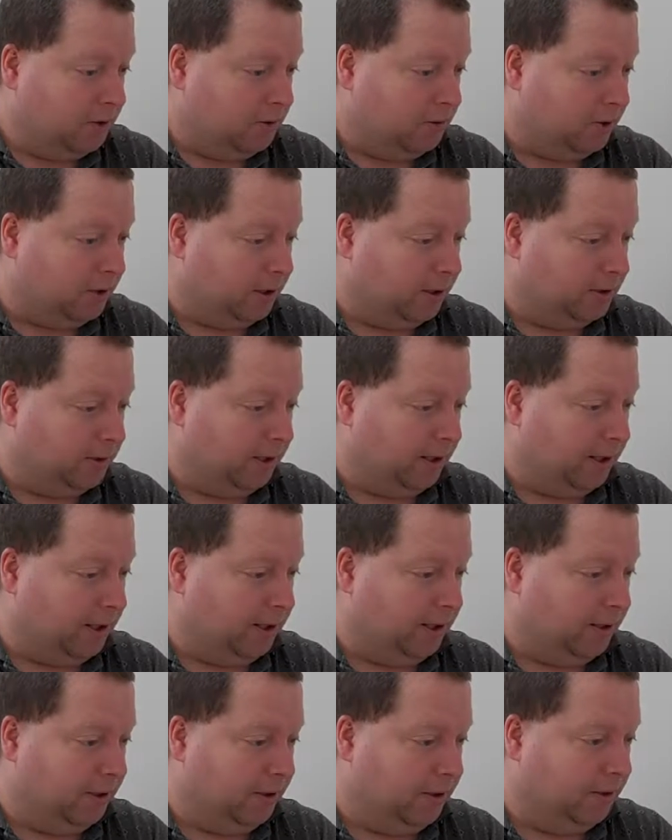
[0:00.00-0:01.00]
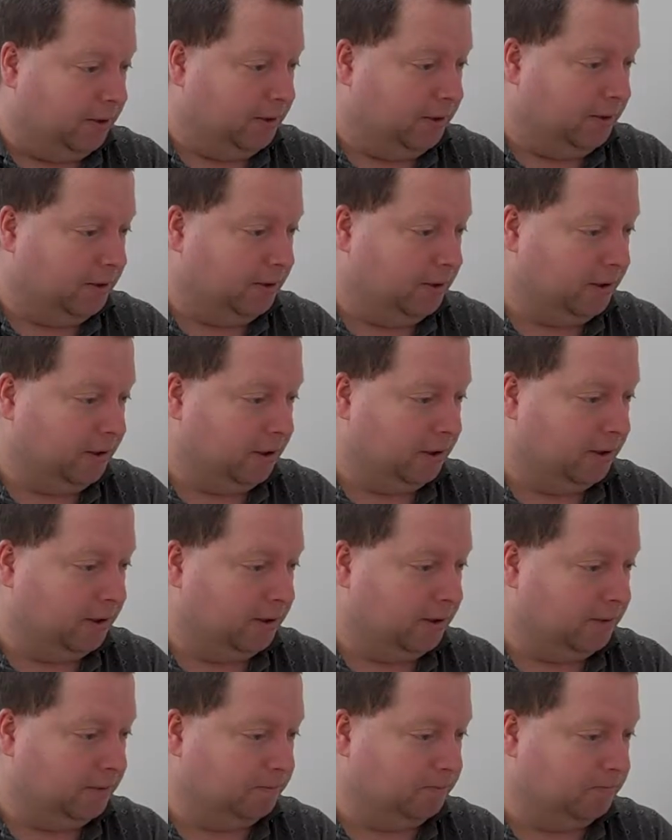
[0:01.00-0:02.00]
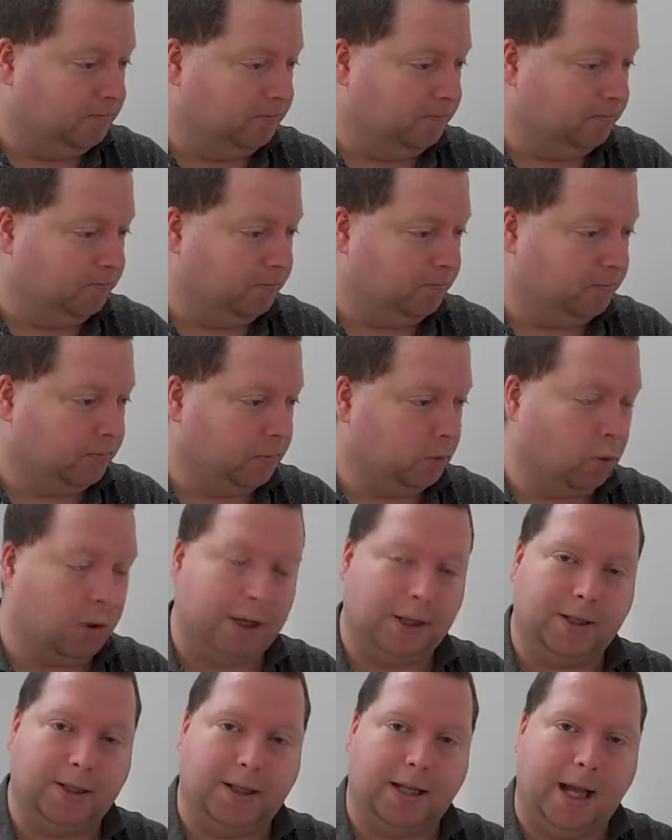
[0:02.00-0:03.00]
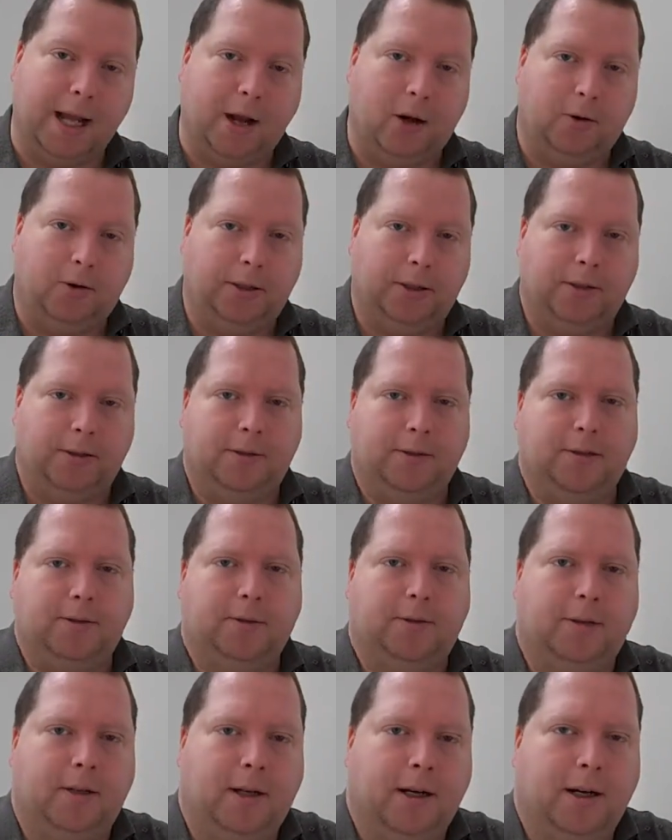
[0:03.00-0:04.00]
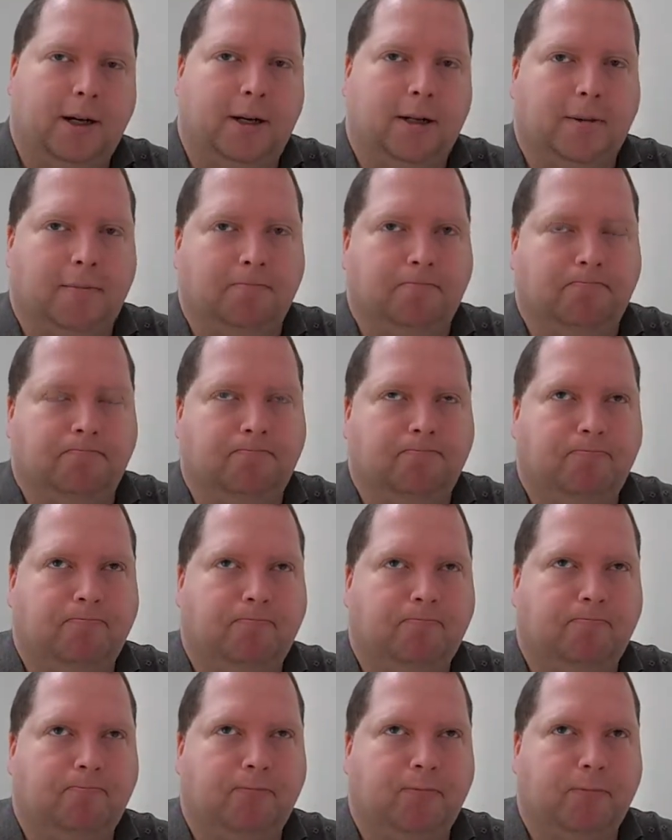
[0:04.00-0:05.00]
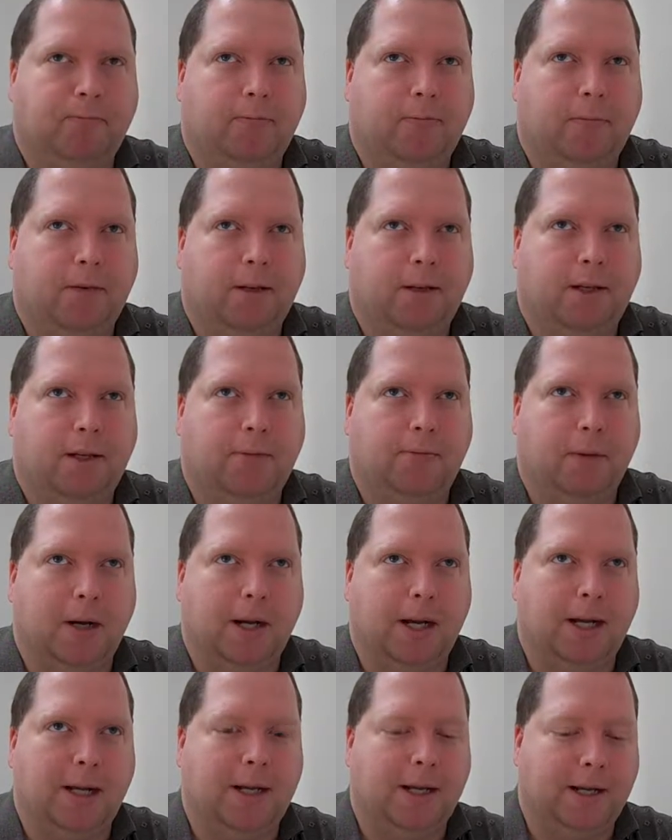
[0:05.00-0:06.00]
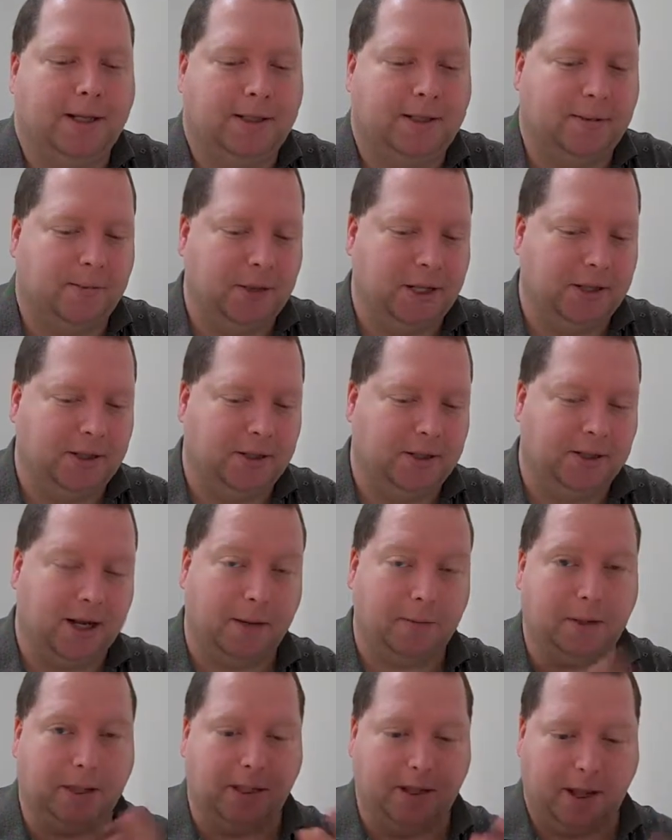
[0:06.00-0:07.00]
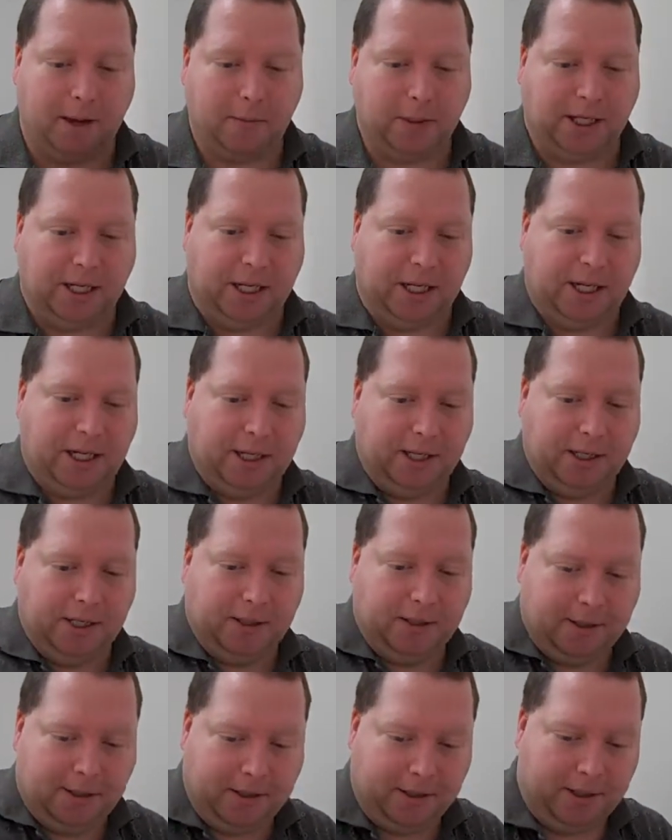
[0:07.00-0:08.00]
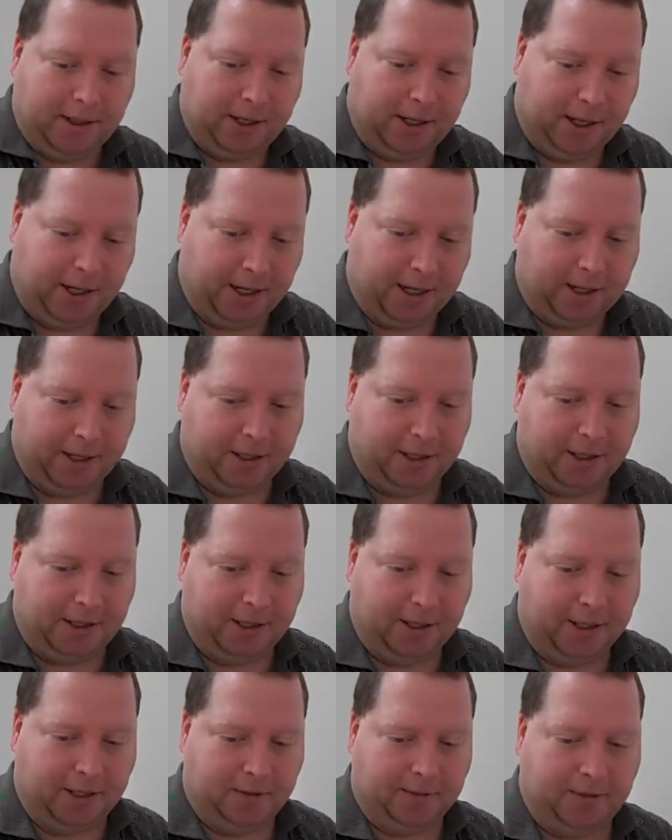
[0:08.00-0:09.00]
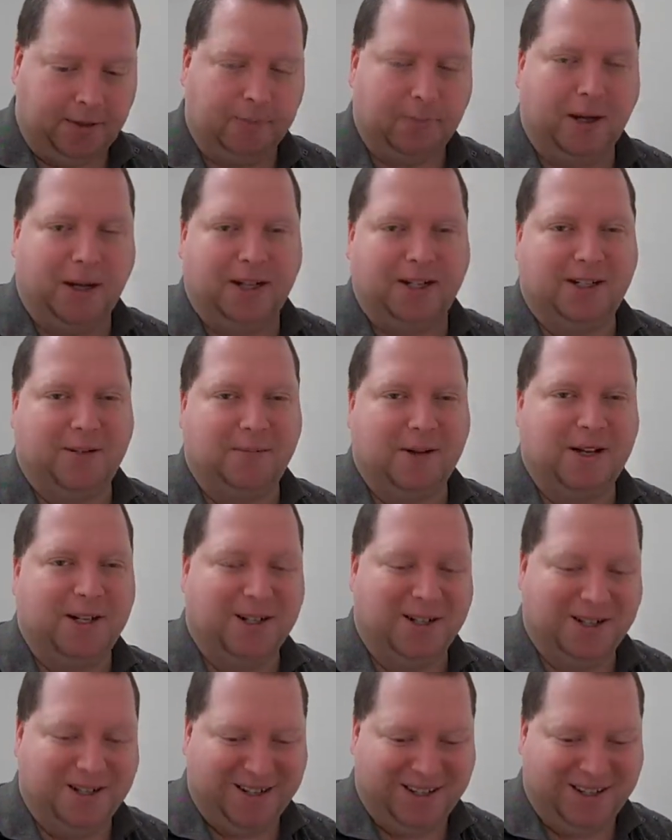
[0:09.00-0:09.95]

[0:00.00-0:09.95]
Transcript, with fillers: what else we got here? Um, what is loud? Um, in my estimation, I'm a, I'm a geek, and uh, in my estimation,